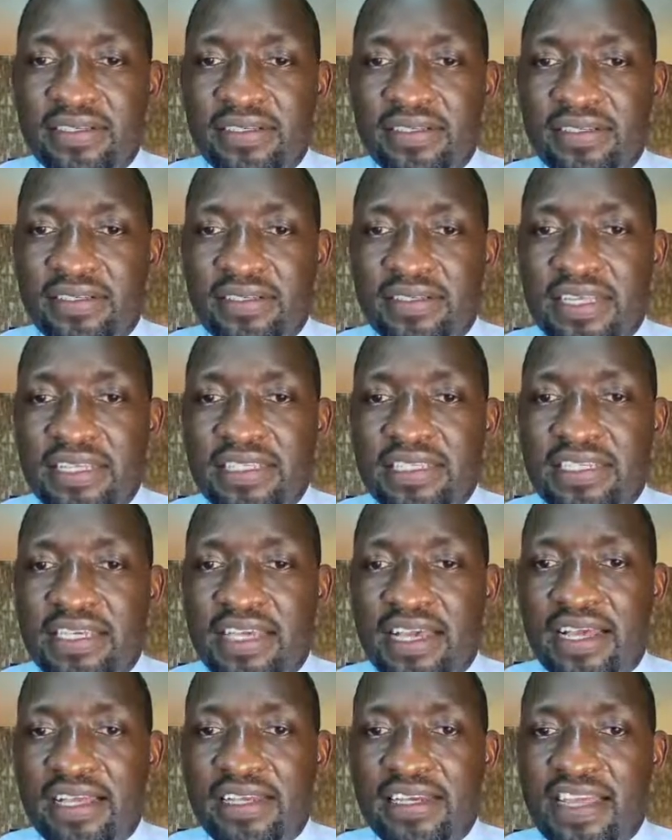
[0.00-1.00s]
just
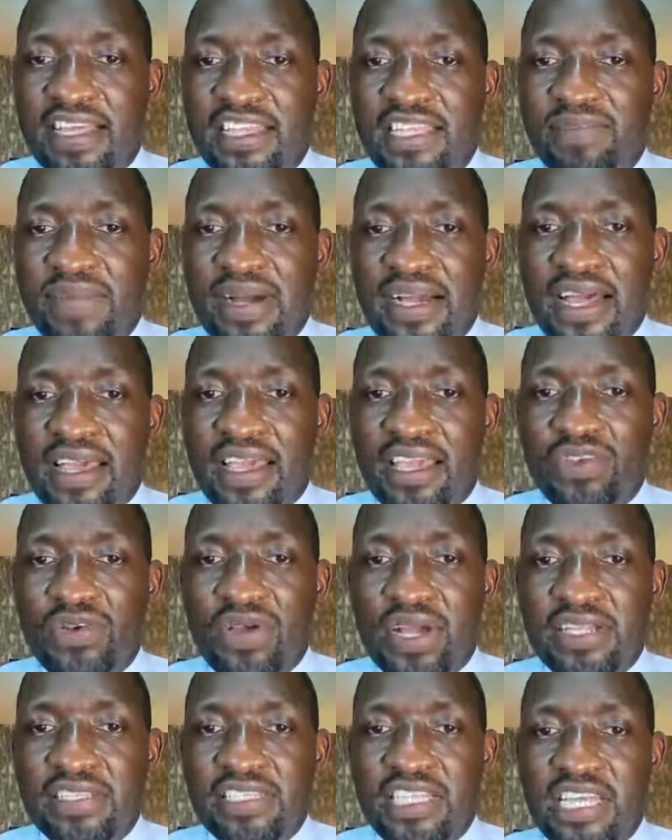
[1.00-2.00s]
here near the back. Again, you
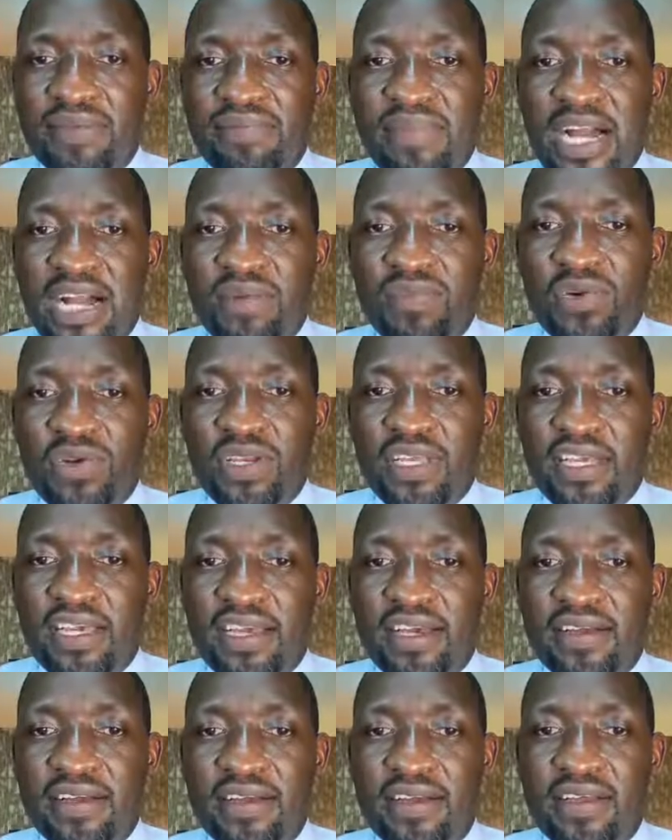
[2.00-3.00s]
can see the backbone
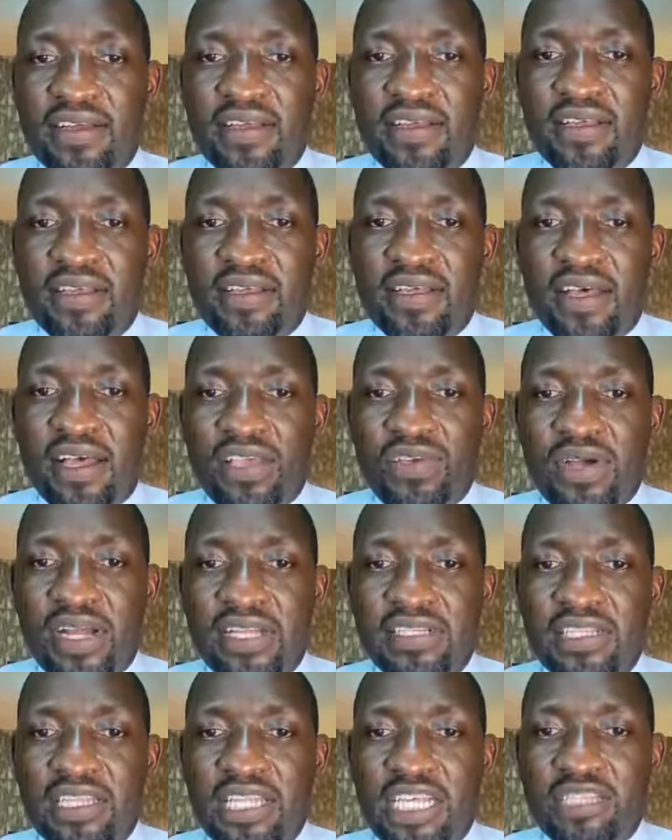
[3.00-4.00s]
here. You can
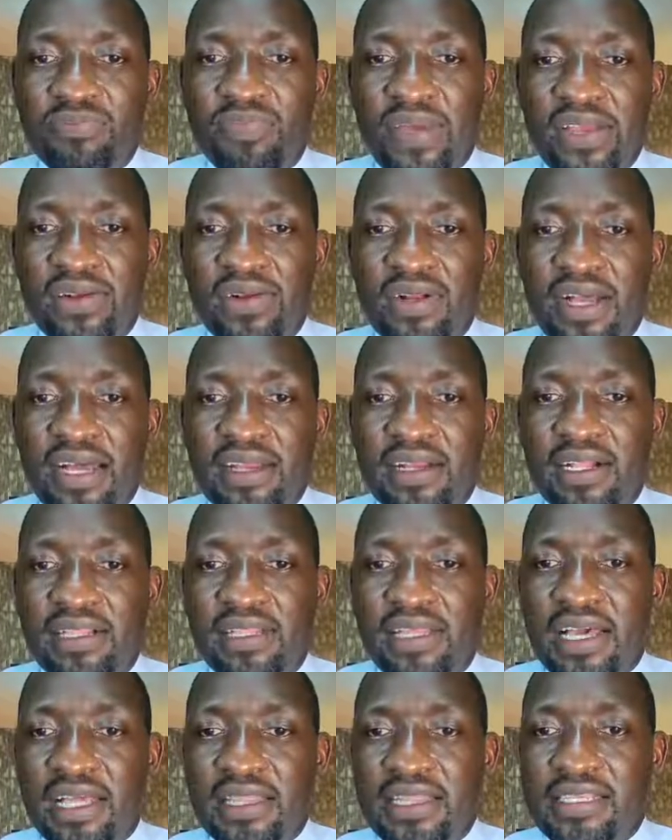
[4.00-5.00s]
see the spinal canal
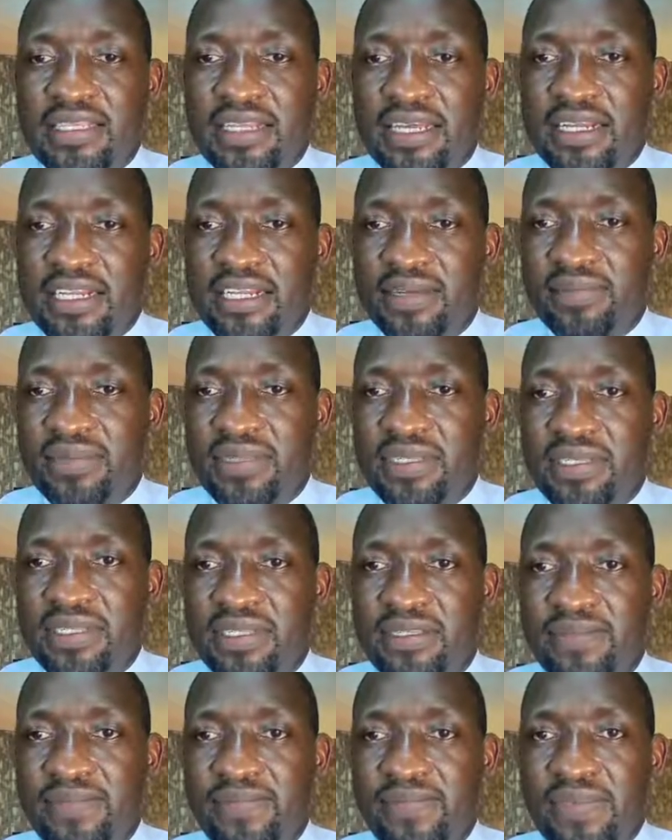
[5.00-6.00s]
there. These are ribs.
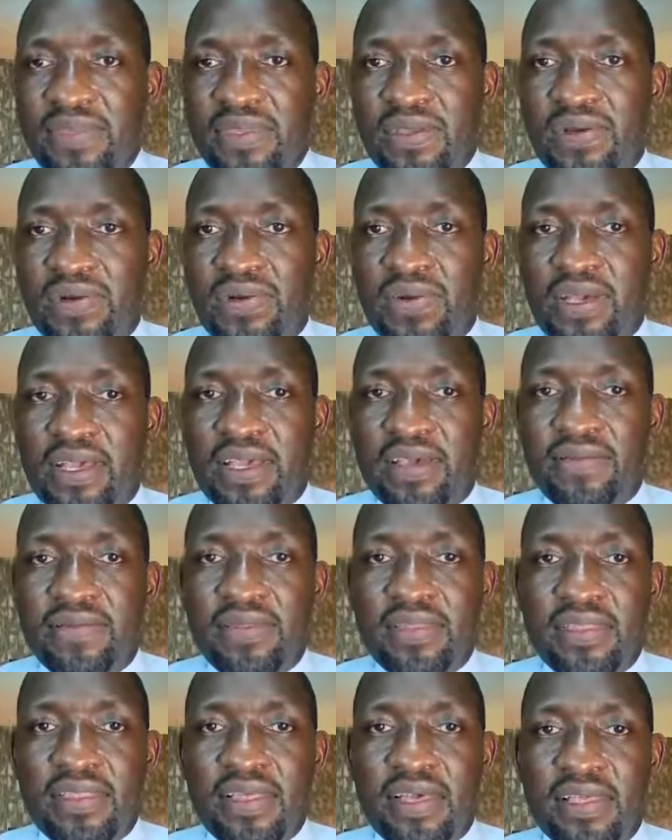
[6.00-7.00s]
Okay,
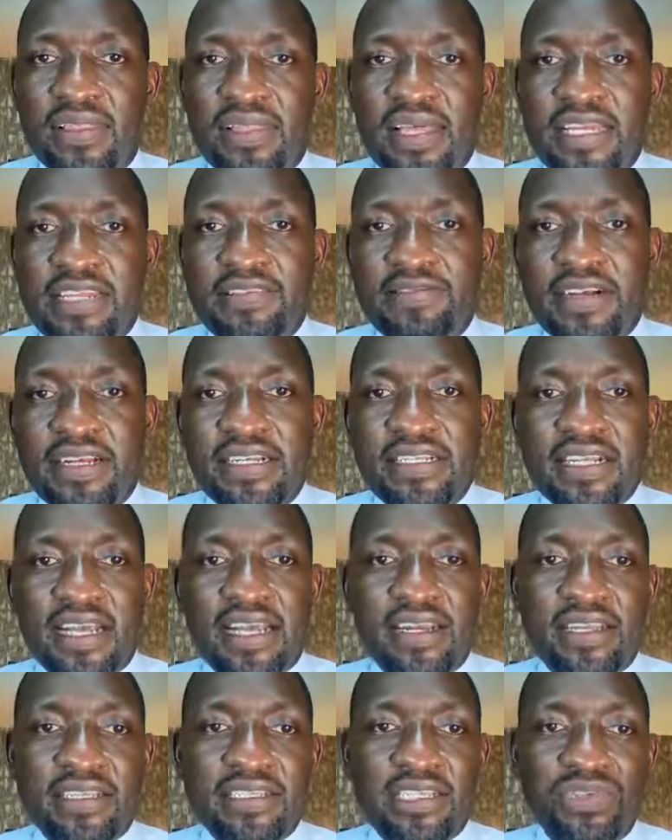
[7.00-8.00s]
the different
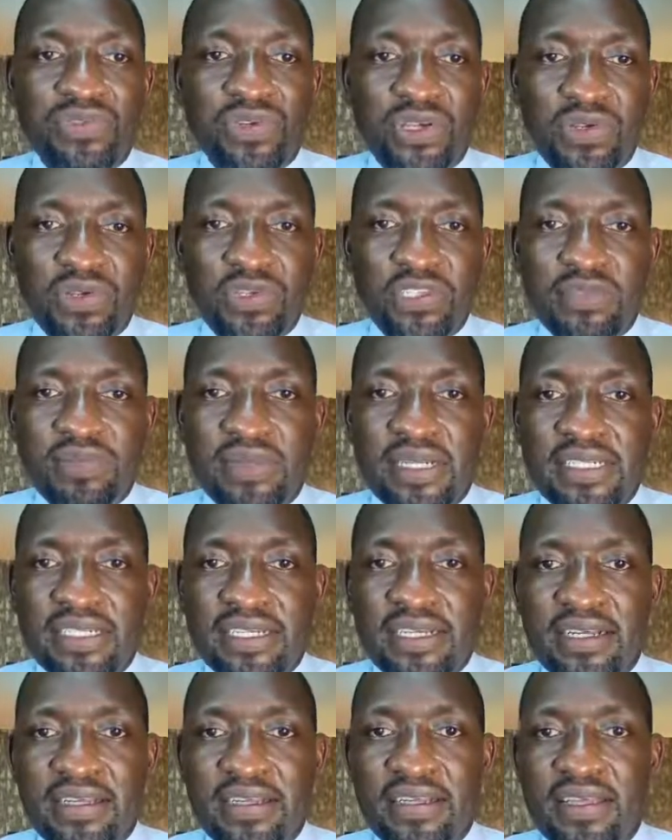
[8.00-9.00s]
scanners that were used, but
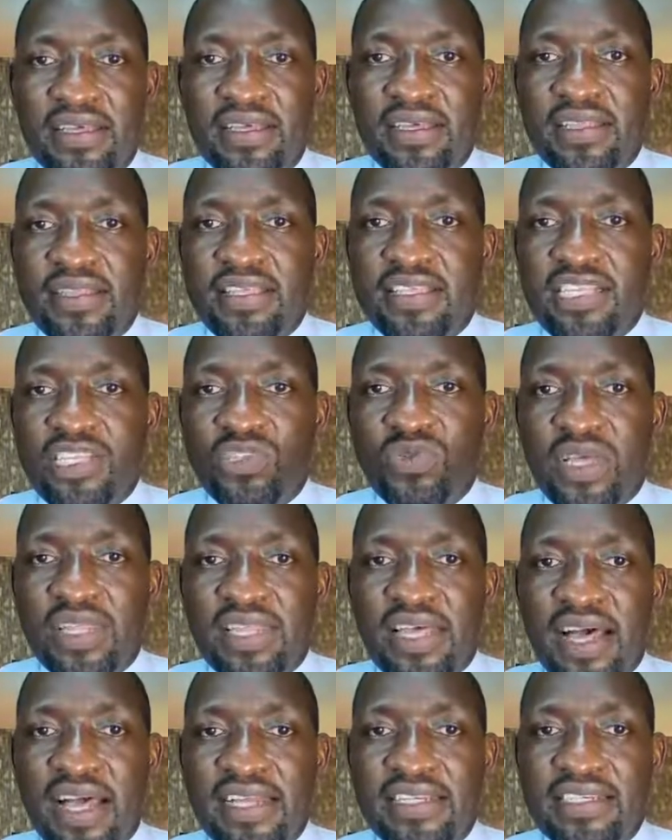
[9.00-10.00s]
this is where
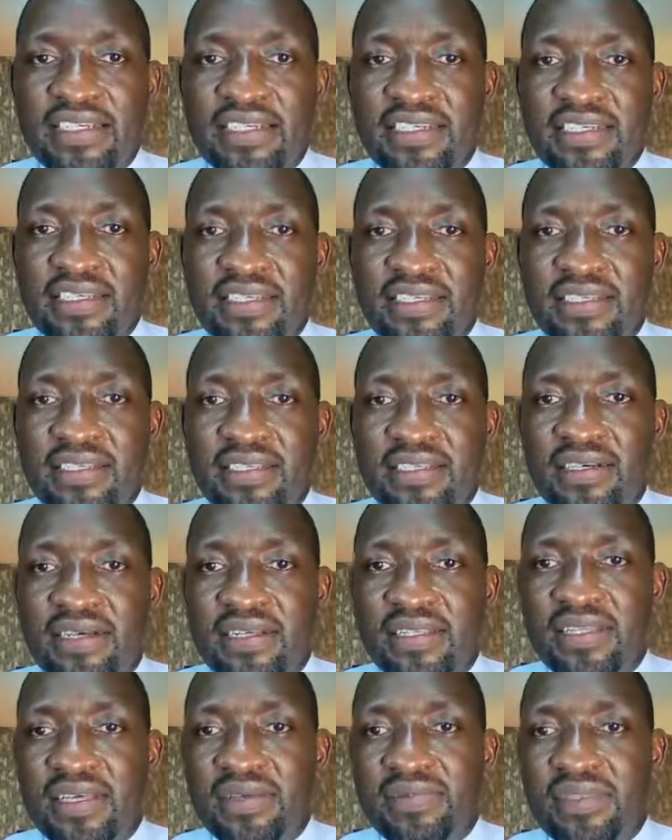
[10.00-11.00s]
the heart is,
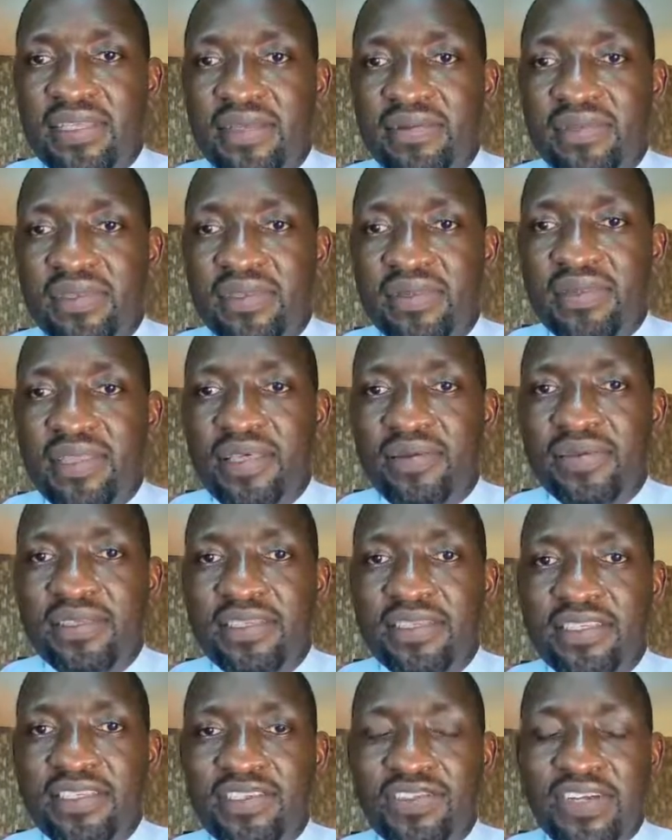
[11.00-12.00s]
and the
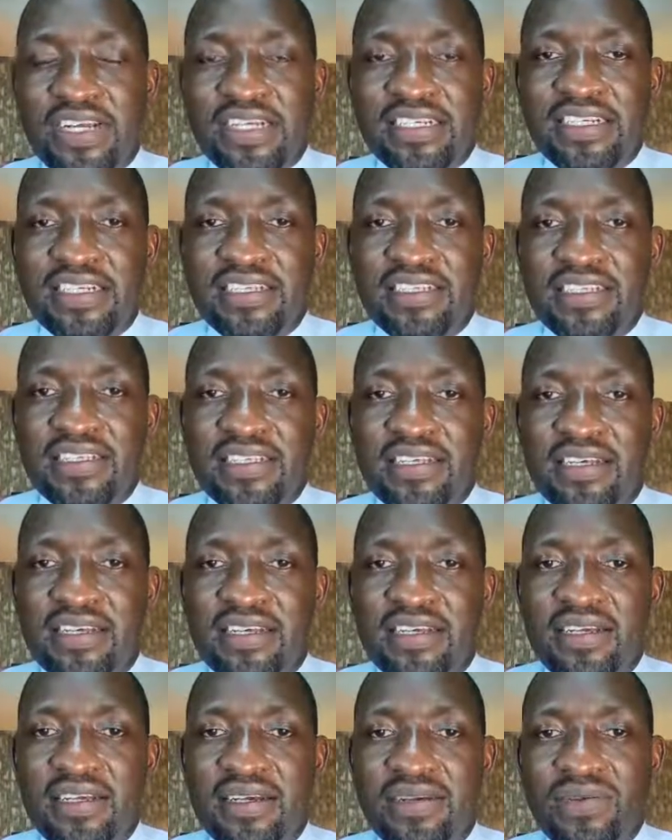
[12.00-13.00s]
structures,
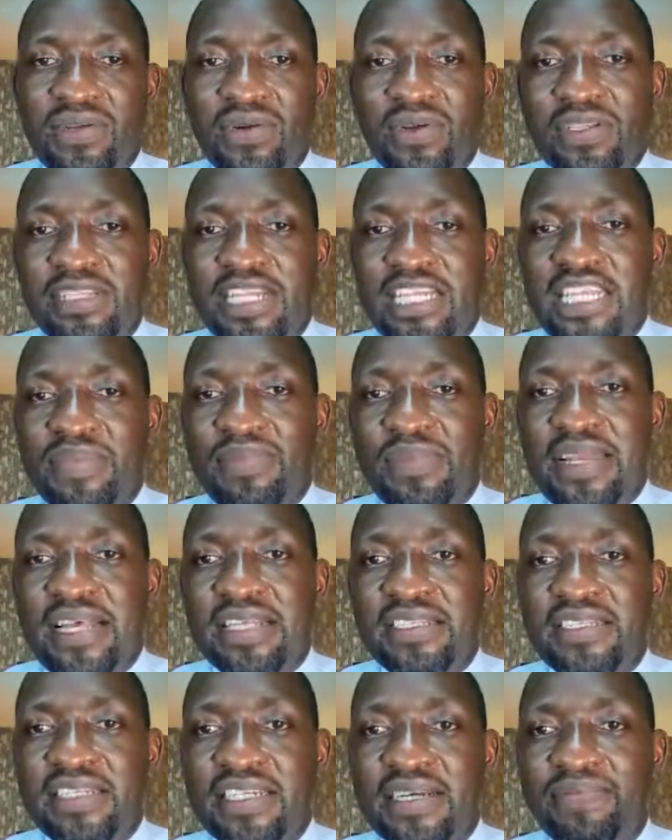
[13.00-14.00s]
we call that the
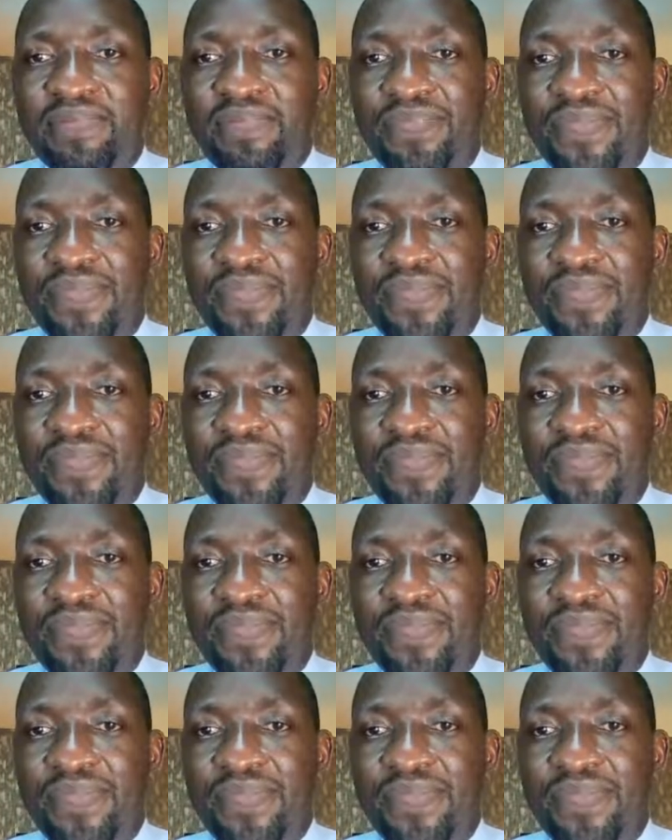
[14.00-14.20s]
mediastinum.